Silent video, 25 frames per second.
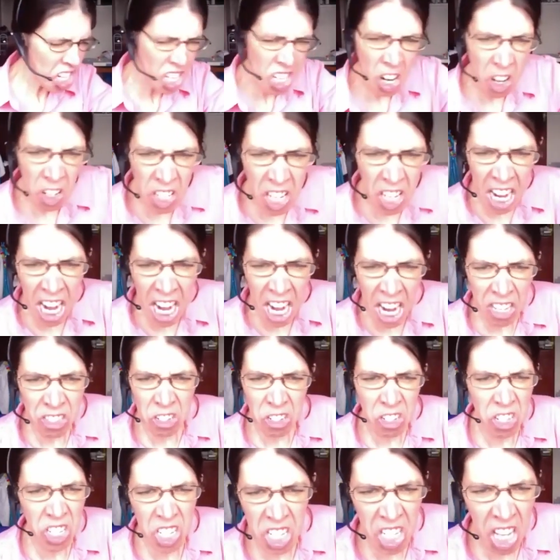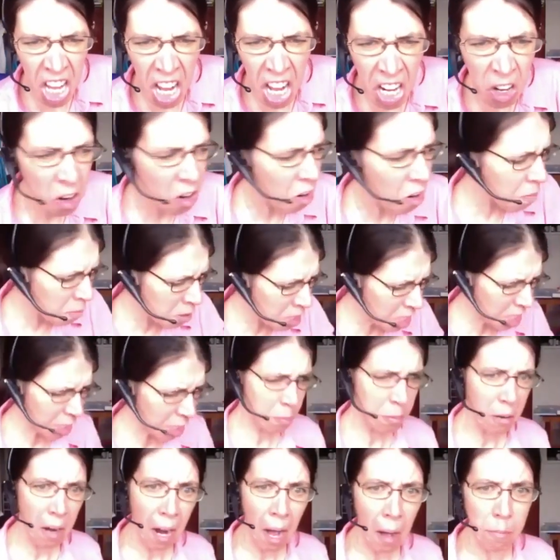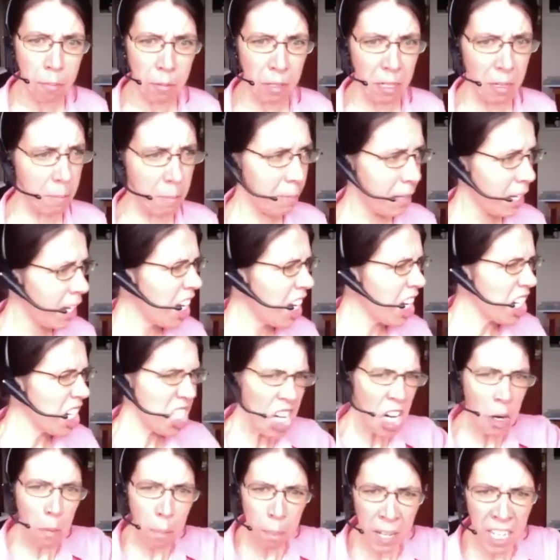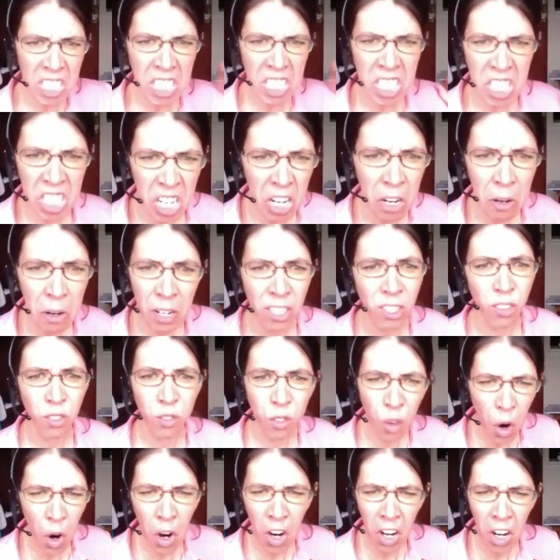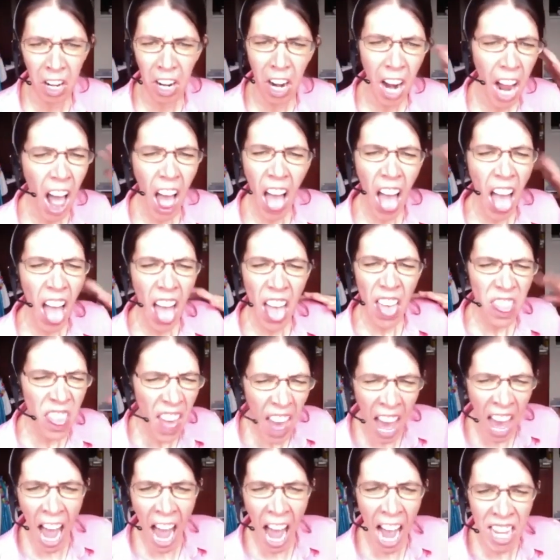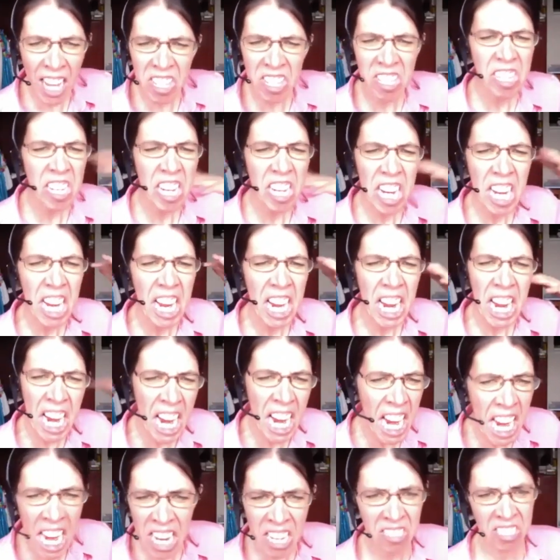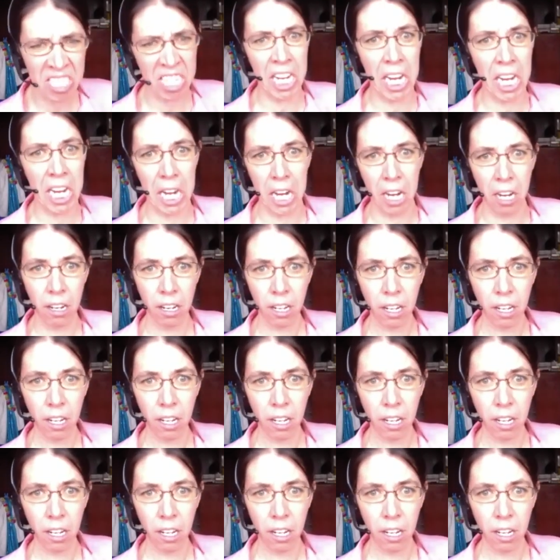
should know the answer to that homework problem. 2 + 2 is 4. That's easy.